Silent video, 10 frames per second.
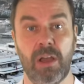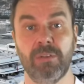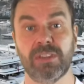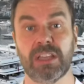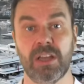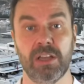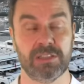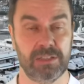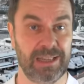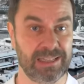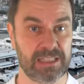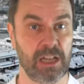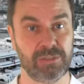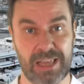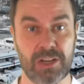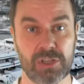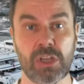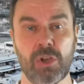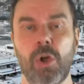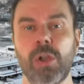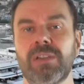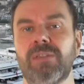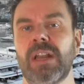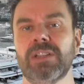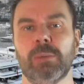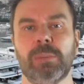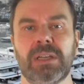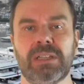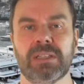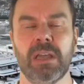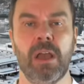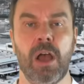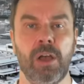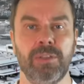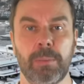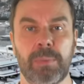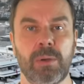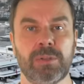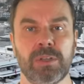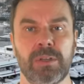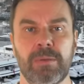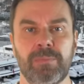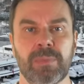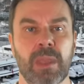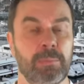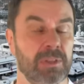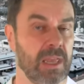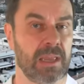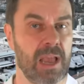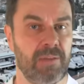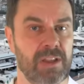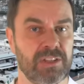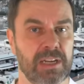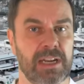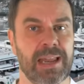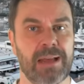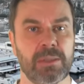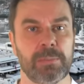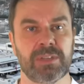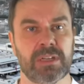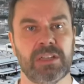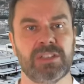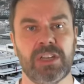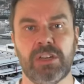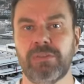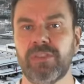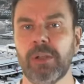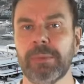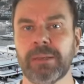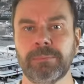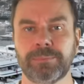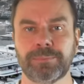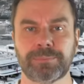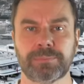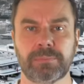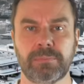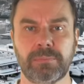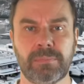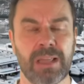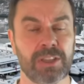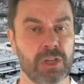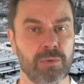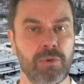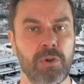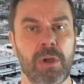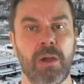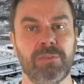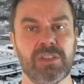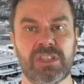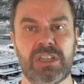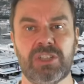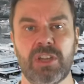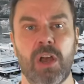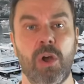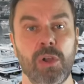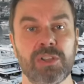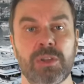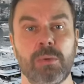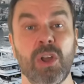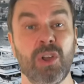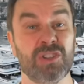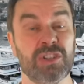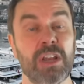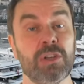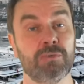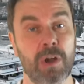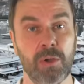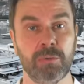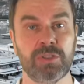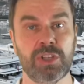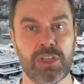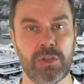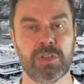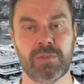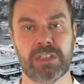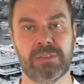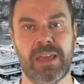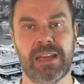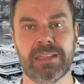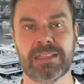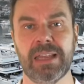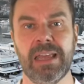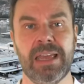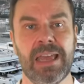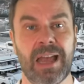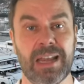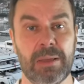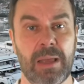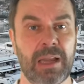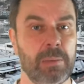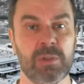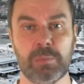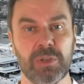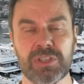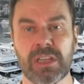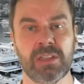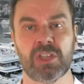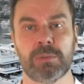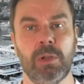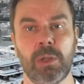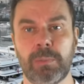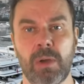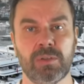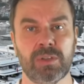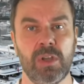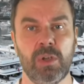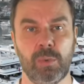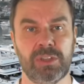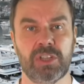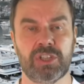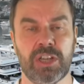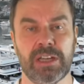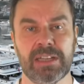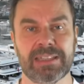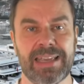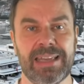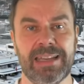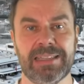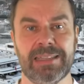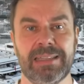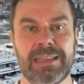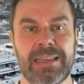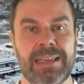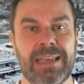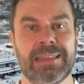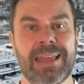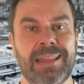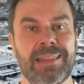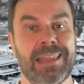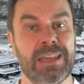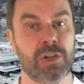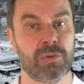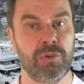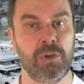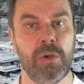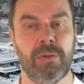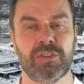of the yacht itself. They actually called the financial police on the boat, but they eventually allowed them to continue filming. And the crew of the seized yacht also launched a drone to use for surveillance, and it was buzzing the small boat with the journalists in it. Then the crew of